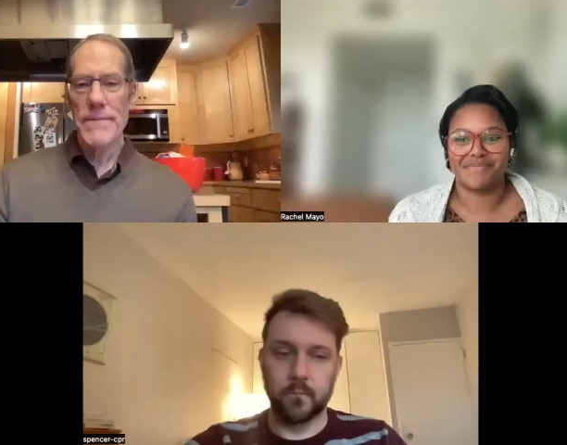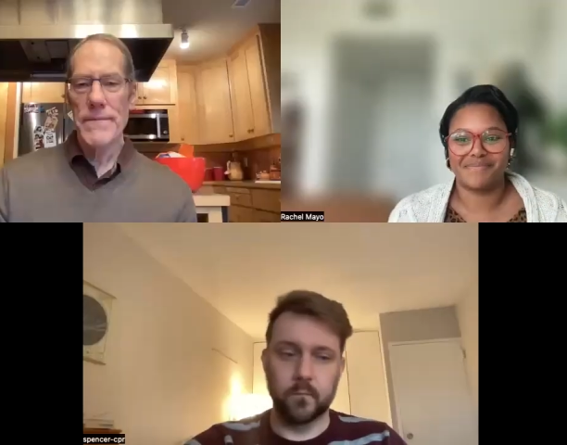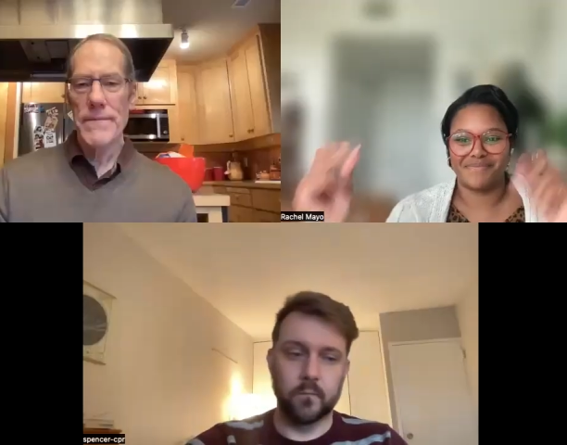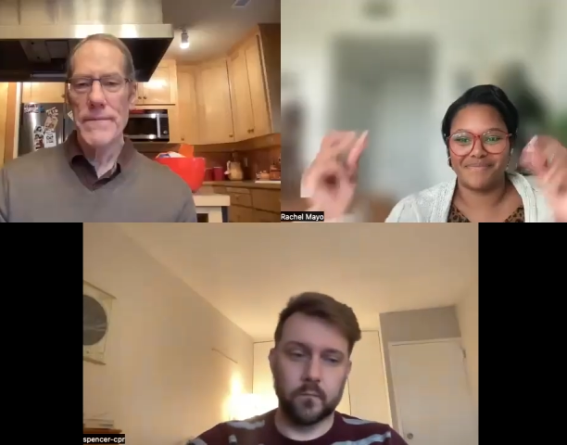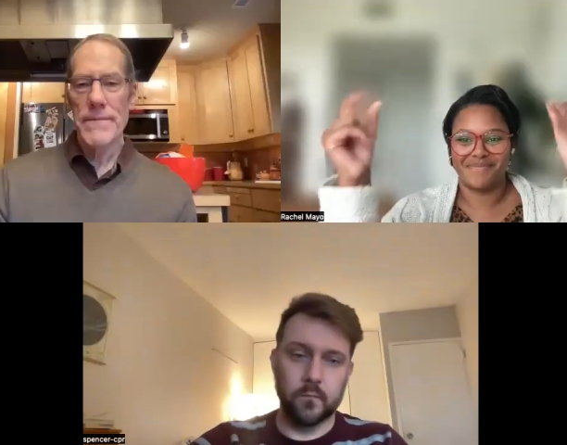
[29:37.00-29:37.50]

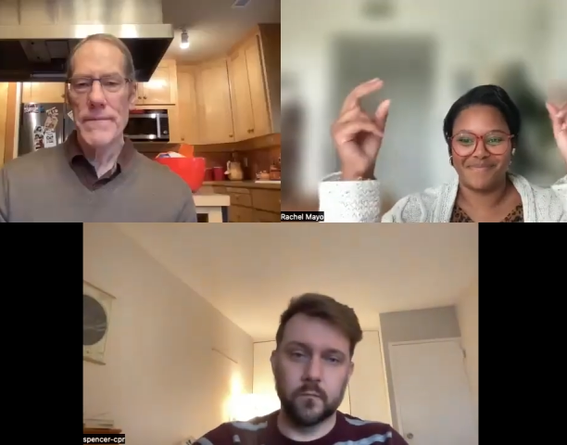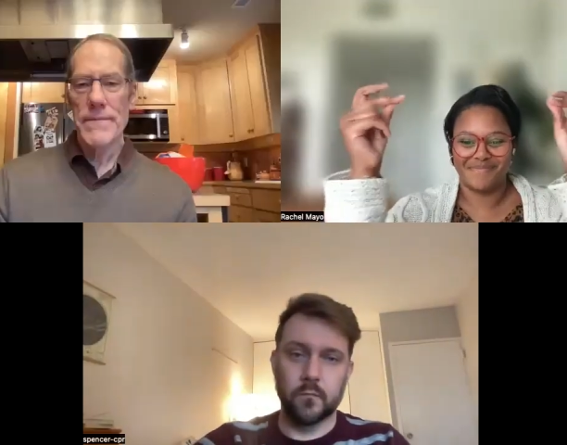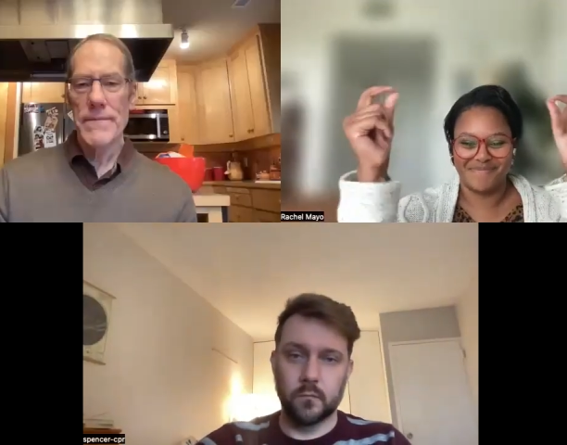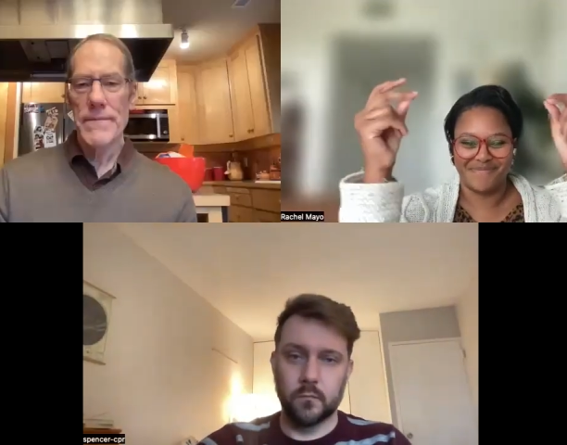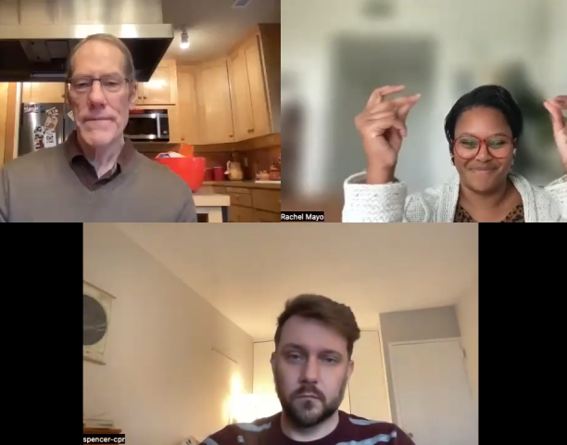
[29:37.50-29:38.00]

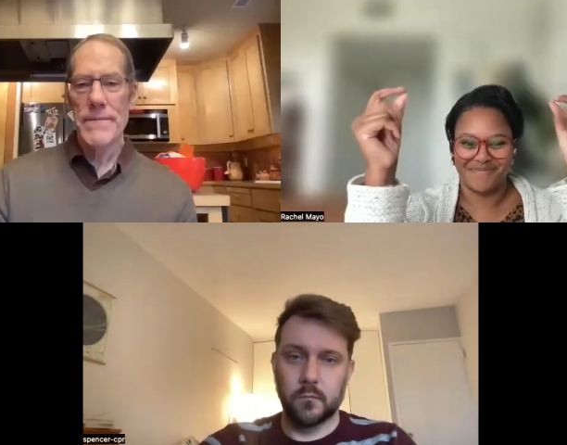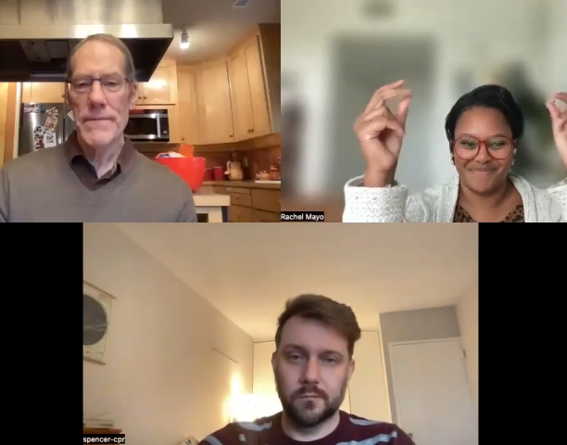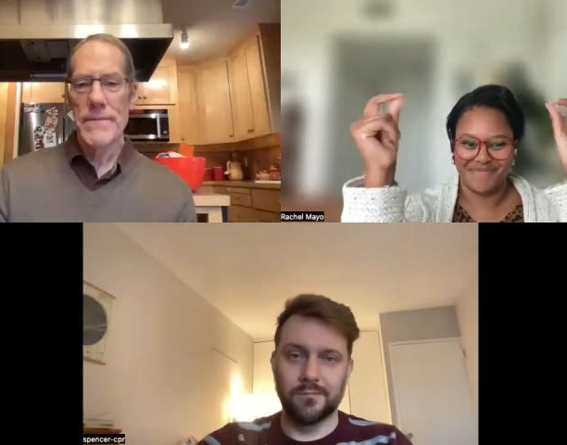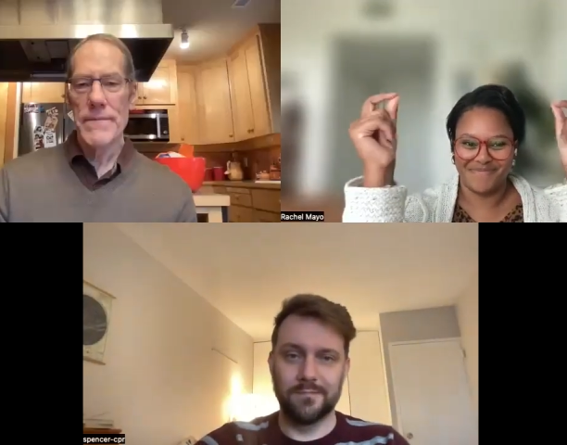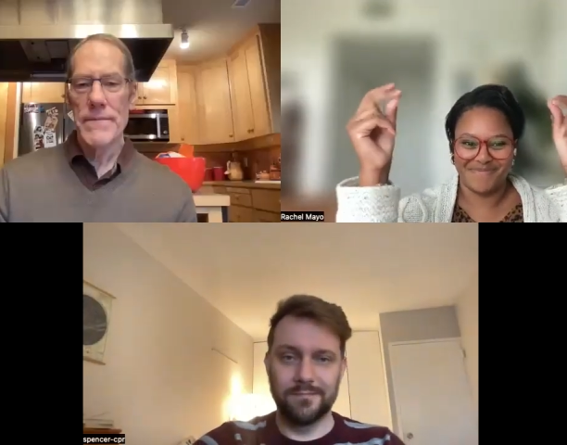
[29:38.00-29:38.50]

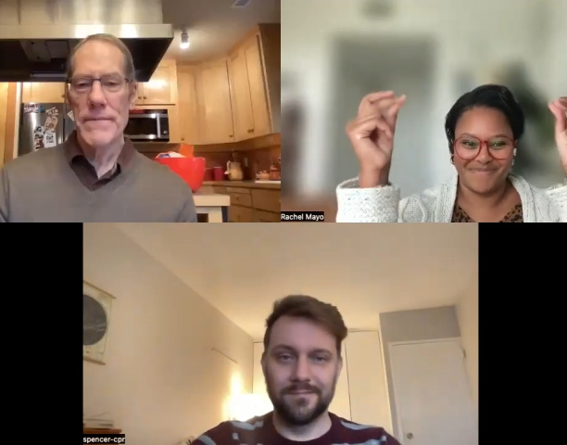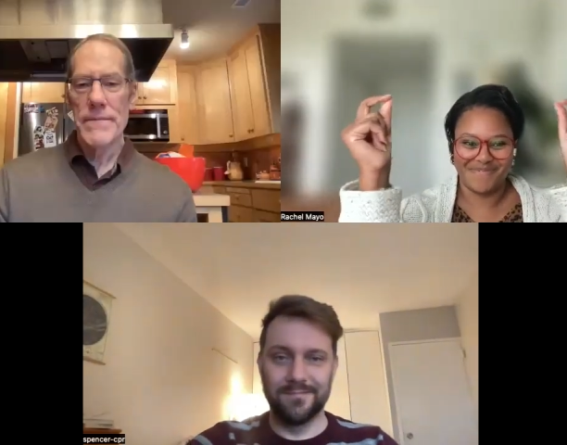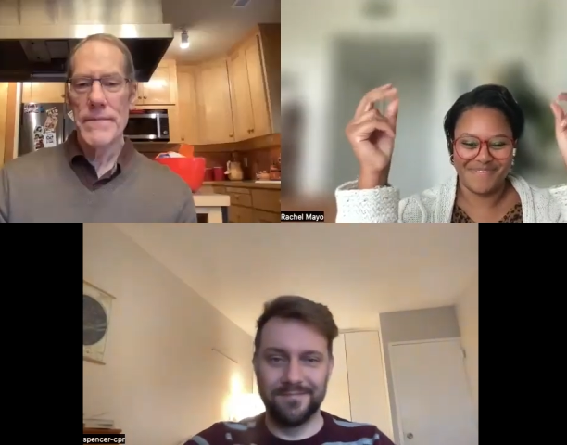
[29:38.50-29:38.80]
[no speech]